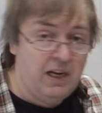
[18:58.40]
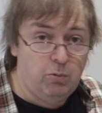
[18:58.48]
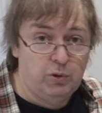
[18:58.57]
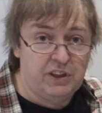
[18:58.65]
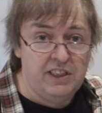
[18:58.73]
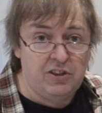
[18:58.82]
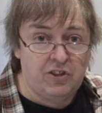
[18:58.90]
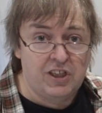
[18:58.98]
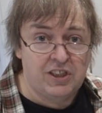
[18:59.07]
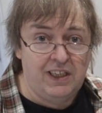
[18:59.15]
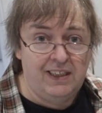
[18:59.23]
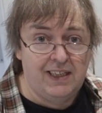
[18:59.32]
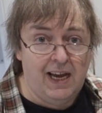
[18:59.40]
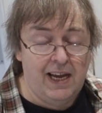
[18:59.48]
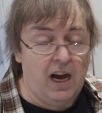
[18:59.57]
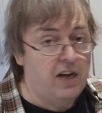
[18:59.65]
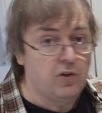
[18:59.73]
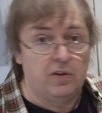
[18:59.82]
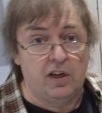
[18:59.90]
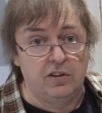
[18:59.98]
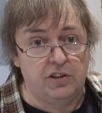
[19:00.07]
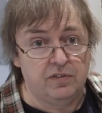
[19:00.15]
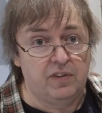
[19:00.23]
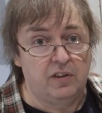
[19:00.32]
It was an interesting day. I took
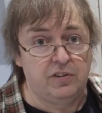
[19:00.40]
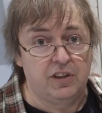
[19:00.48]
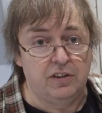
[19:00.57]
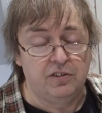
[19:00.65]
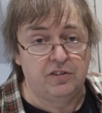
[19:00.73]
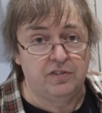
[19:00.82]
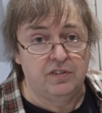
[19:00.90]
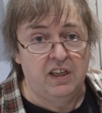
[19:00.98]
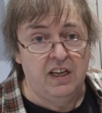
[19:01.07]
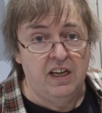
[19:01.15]
loads of photos.